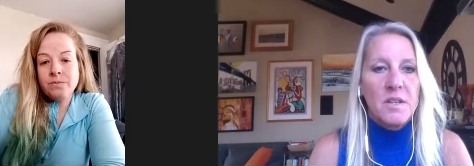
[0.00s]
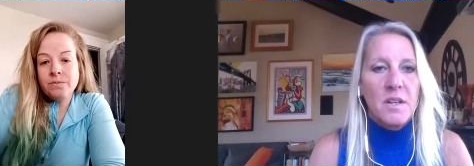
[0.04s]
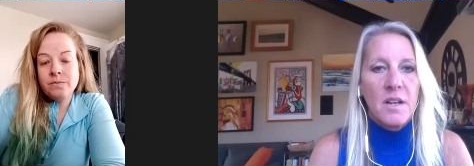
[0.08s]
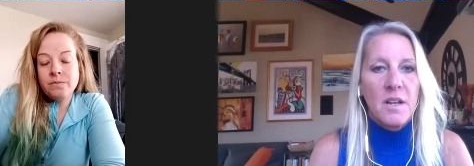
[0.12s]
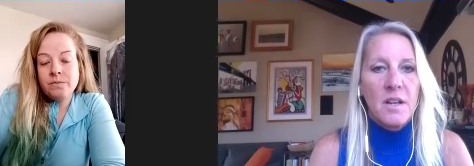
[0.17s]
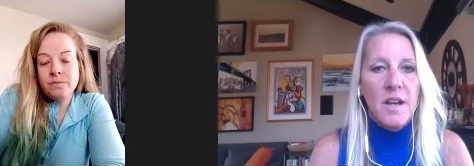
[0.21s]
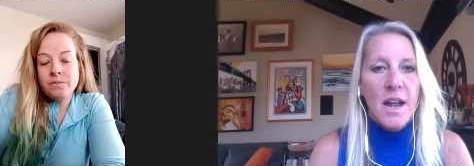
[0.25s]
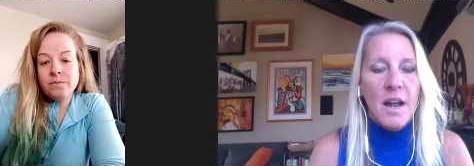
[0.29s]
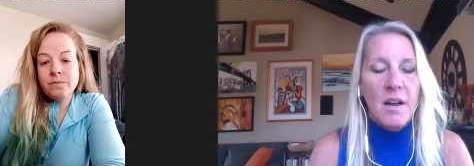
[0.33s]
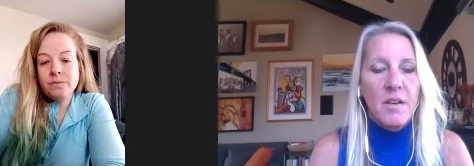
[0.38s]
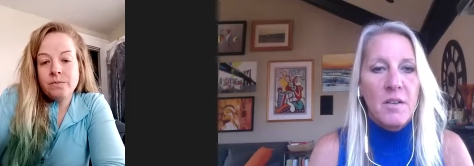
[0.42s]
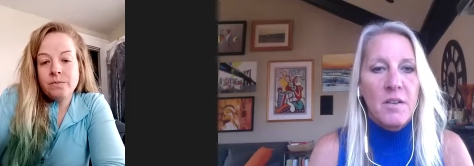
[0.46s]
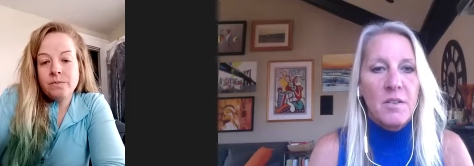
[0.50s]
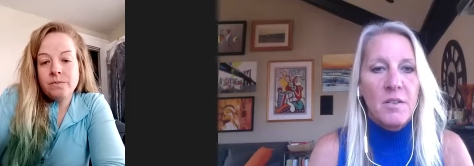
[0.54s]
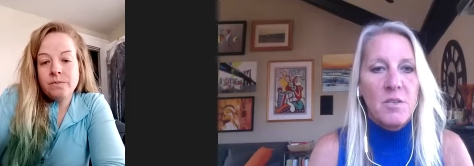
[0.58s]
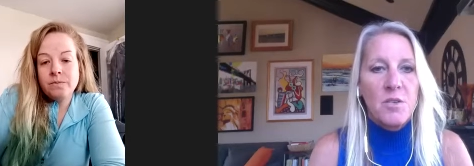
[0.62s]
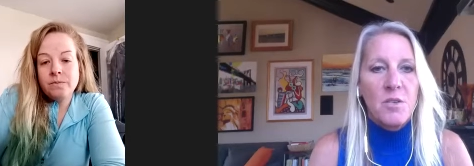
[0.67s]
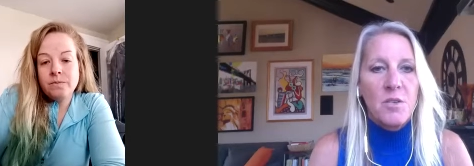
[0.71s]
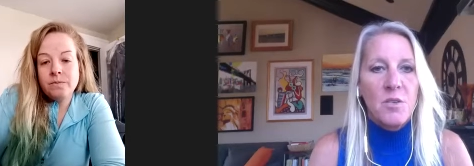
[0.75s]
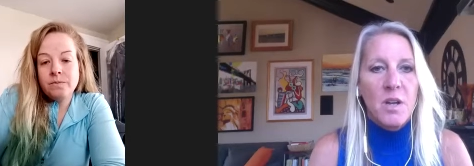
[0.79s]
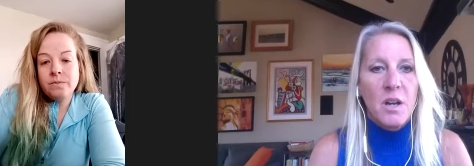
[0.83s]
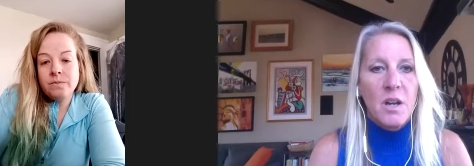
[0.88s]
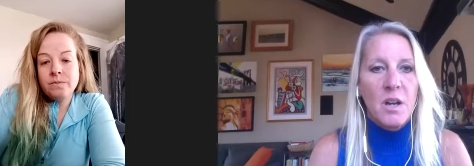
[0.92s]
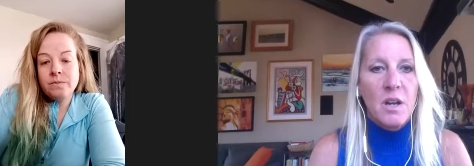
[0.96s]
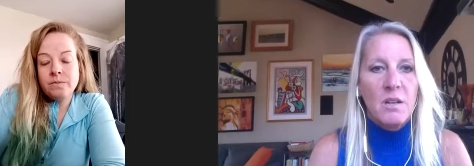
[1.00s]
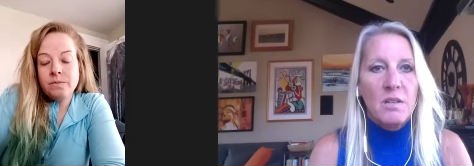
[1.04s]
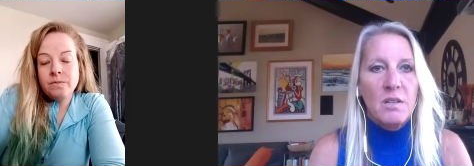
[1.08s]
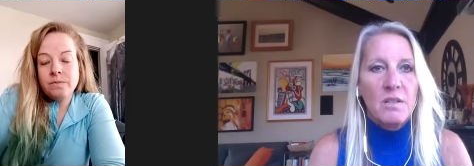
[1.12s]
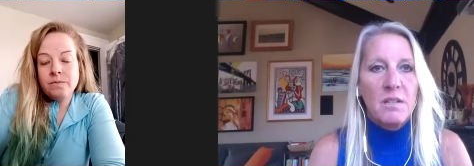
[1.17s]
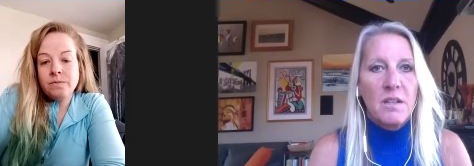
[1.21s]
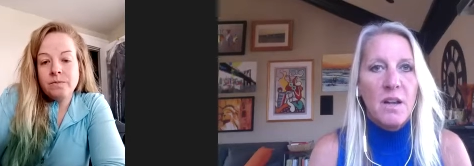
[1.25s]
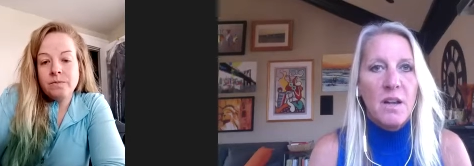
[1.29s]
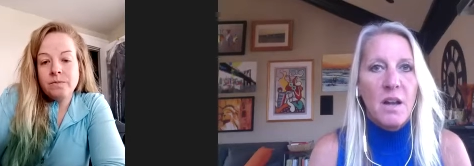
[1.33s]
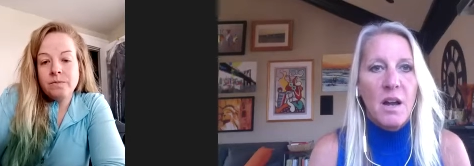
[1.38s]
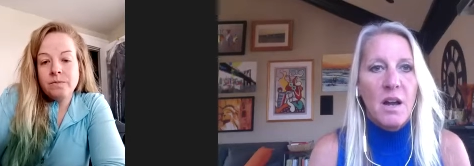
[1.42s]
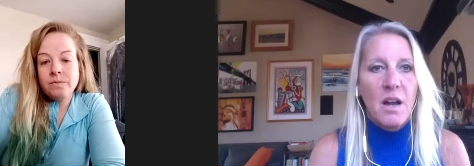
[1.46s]
Speaker 1: and how
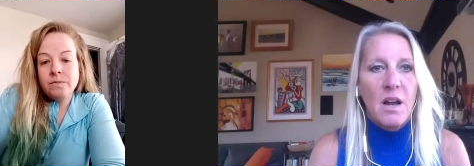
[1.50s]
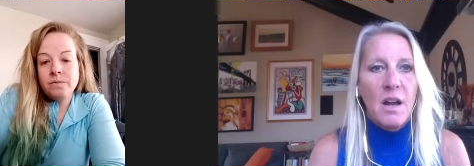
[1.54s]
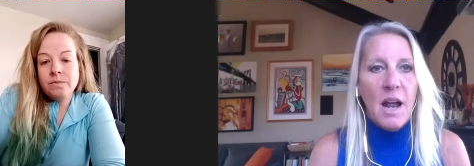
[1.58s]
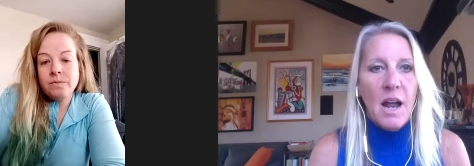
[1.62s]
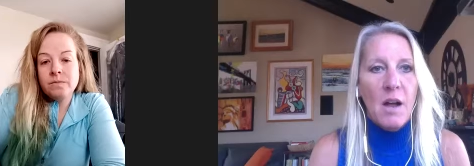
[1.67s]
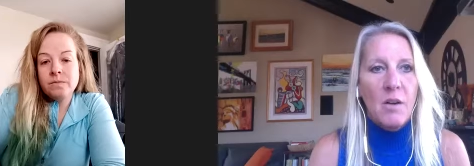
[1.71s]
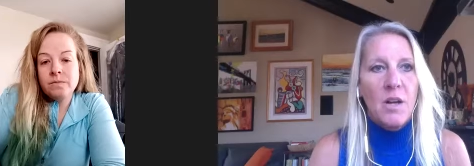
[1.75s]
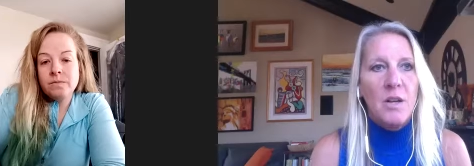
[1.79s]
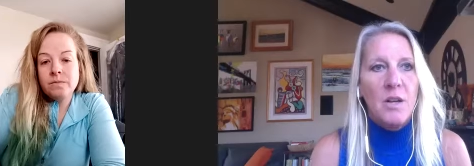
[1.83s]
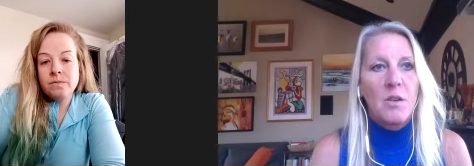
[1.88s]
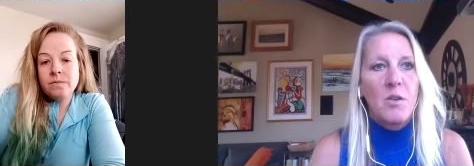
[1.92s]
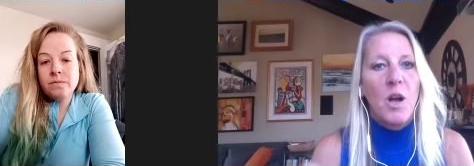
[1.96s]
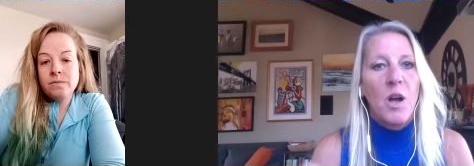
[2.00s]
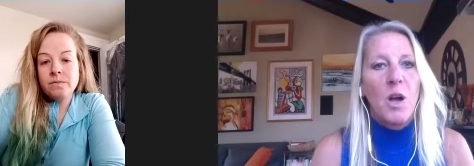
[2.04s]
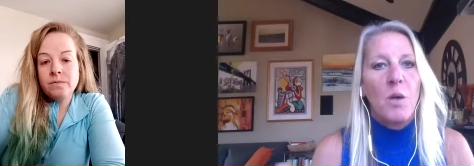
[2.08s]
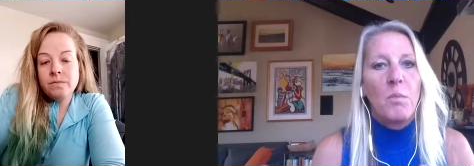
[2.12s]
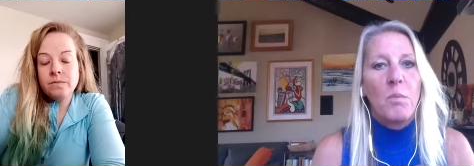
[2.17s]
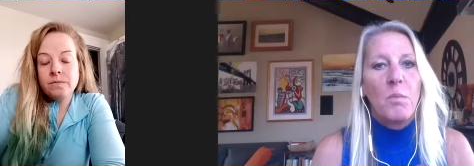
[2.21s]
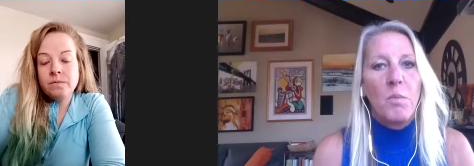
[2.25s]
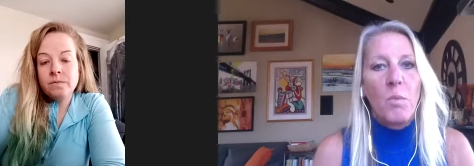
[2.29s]
can you help